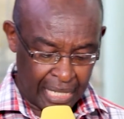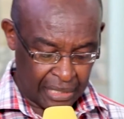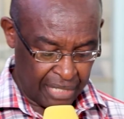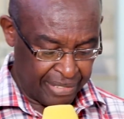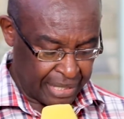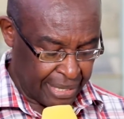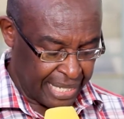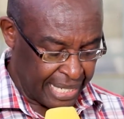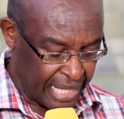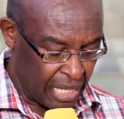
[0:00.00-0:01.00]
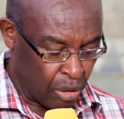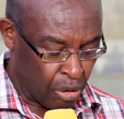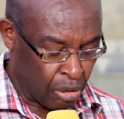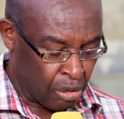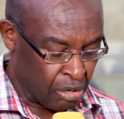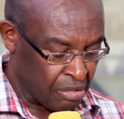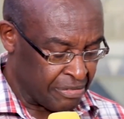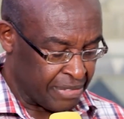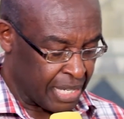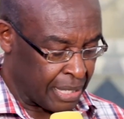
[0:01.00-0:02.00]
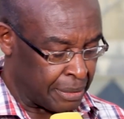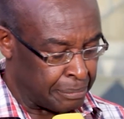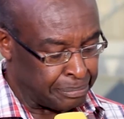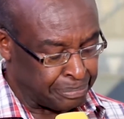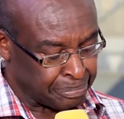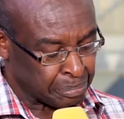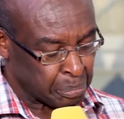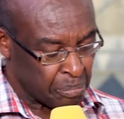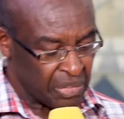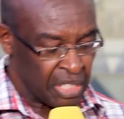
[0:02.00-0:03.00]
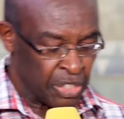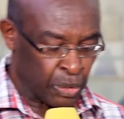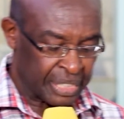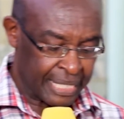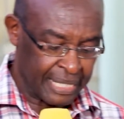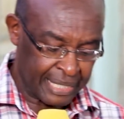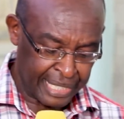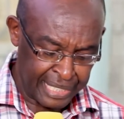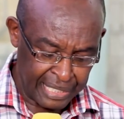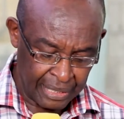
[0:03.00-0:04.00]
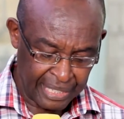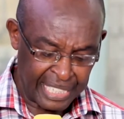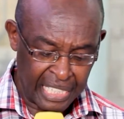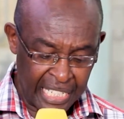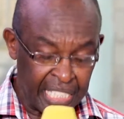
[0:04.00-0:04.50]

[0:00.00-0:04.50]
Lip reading: activity there of shortlisting, then